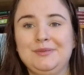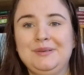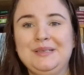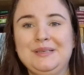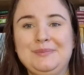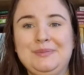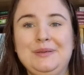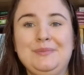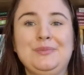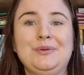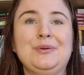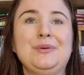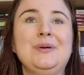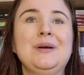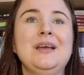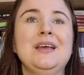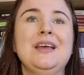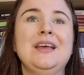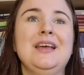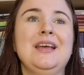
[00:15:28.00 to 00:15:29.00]
between the people
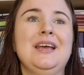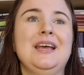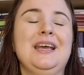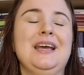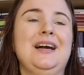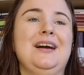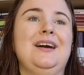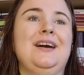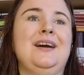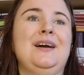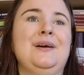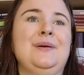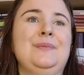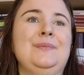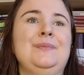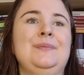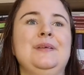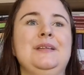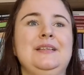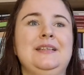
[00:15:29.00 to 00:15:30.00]

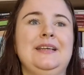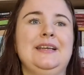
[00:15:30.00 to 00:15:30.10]
um,